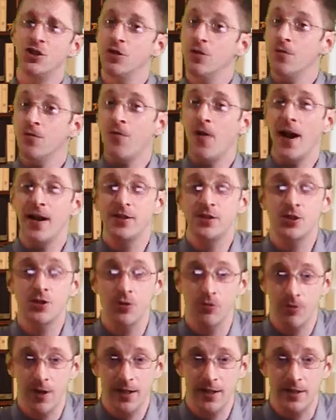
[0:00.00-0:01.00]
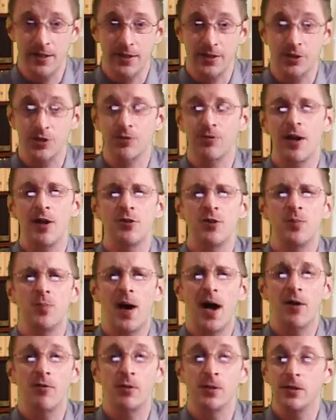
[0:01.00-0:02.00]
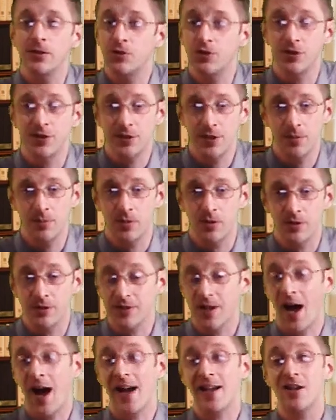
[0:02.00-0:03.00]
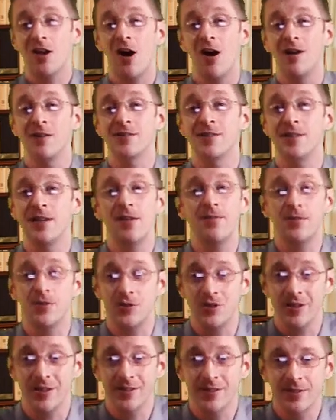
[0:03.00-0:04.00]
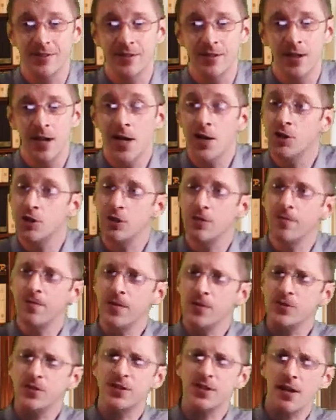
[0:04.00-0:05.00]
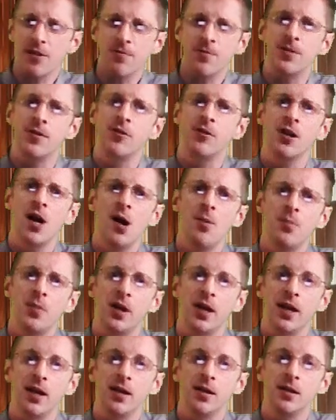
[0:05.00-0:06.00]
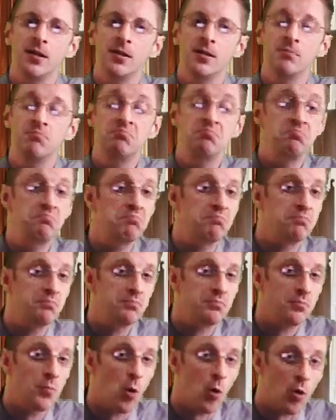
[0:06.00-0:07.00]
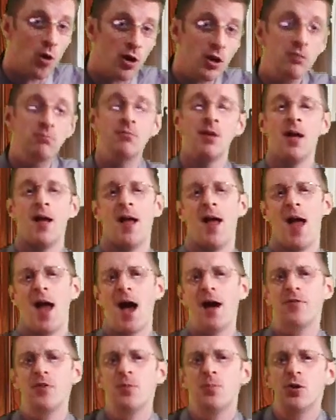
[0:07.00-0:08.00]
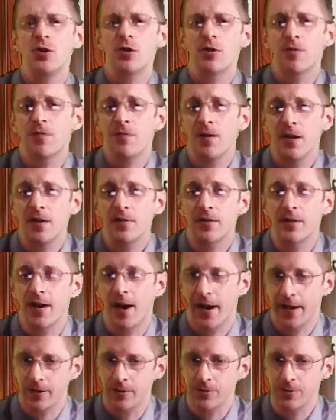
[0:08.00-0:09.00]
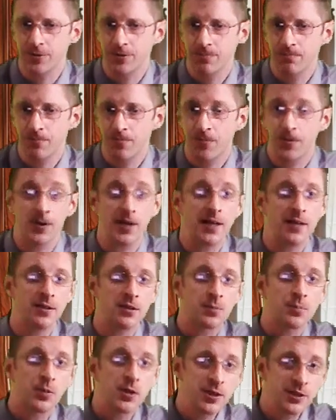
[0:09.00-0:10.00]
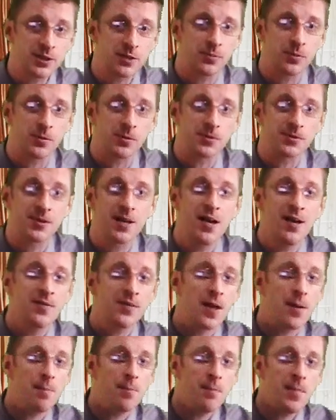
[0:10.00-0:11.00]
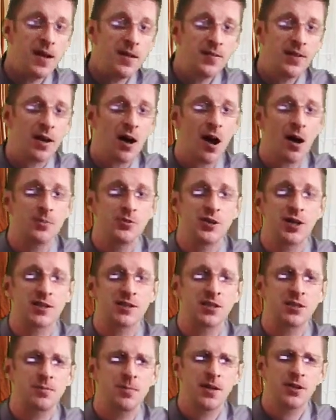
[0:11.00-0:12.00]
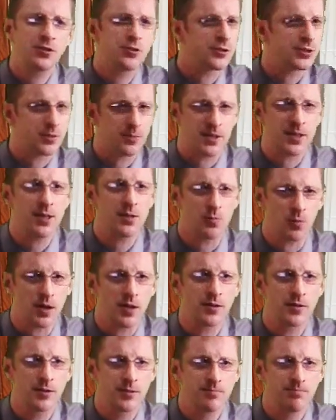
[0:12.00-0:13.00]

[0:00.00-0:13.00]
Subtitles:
Do you find serenity surrounded by religious symbols, icons, and effigies? Do you feel safe in their company? Or have you put your faith in idols, forgetting the principles that made the objects special to begin with?